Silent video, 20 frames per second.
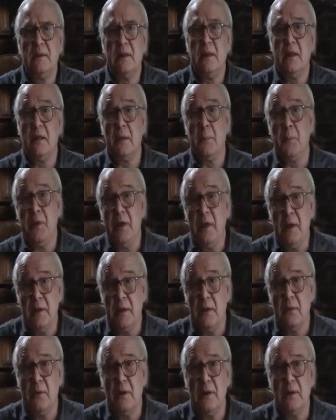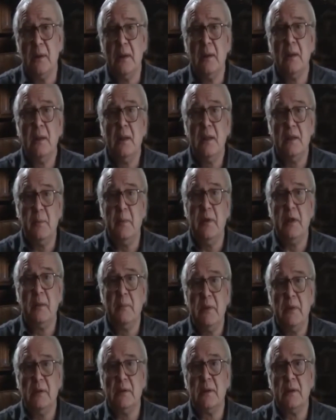the European Union, is
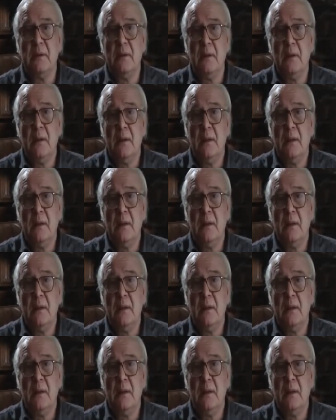being built.